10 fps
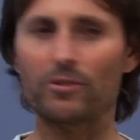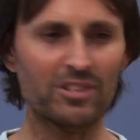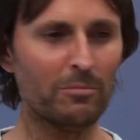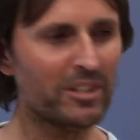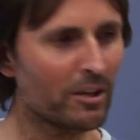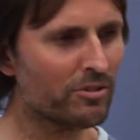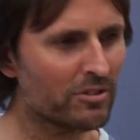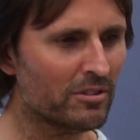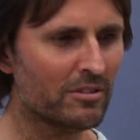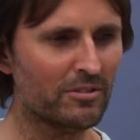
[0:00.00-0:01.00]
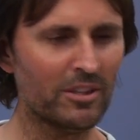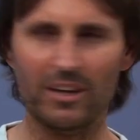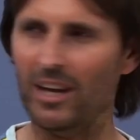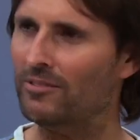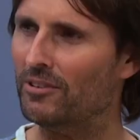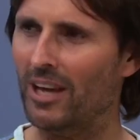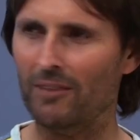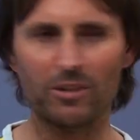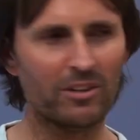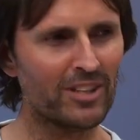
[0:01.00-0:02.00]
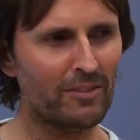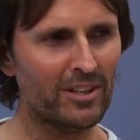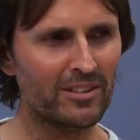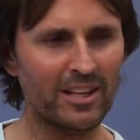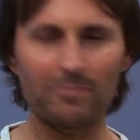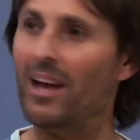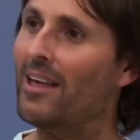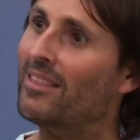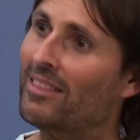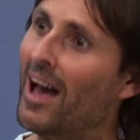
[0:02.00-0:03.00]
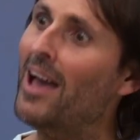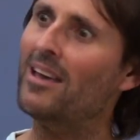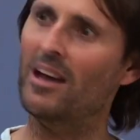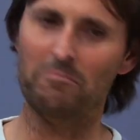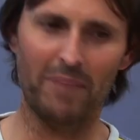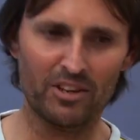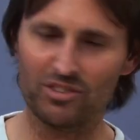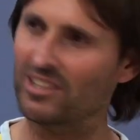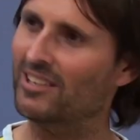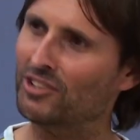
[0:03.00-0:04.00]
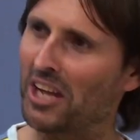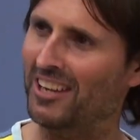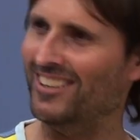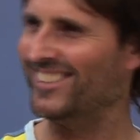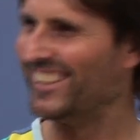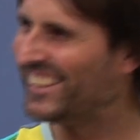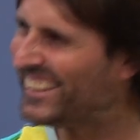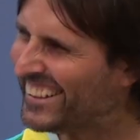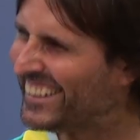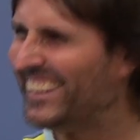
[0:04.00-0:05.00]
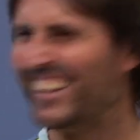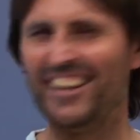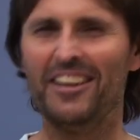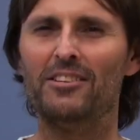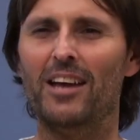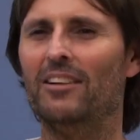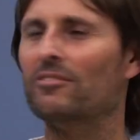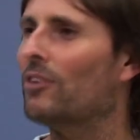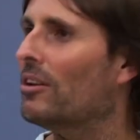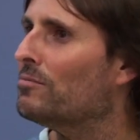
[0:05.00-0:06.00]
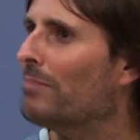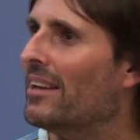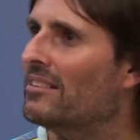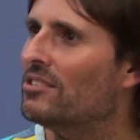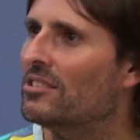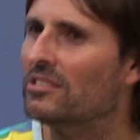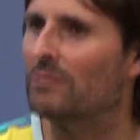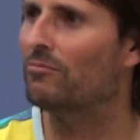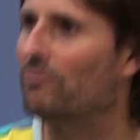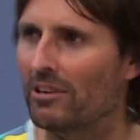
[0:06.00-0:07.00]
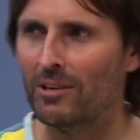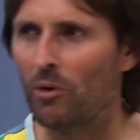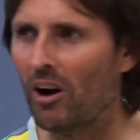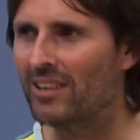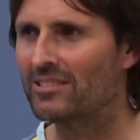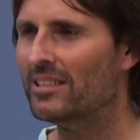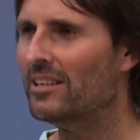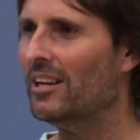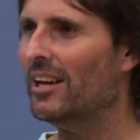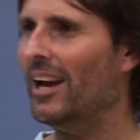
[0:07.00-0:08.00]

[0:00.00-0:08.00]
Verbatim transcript: For somebody else to have God's love enter them, they must change. And God's made this system very wisely,